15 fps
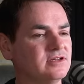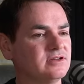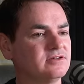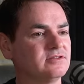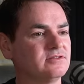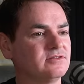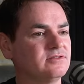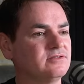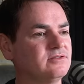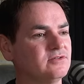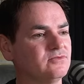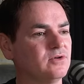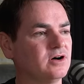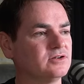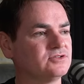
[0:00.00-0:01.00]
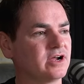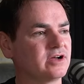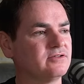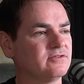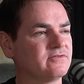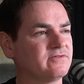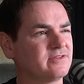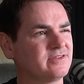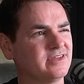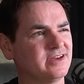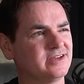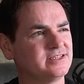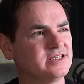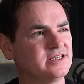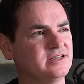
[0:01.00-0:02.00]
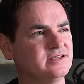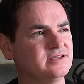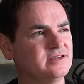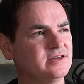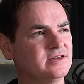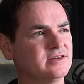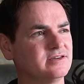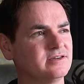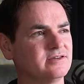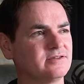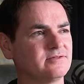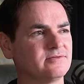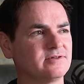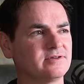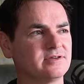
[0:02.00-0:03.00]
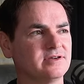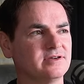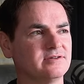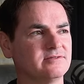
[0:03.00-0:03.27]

the the world record for 13 years, was it?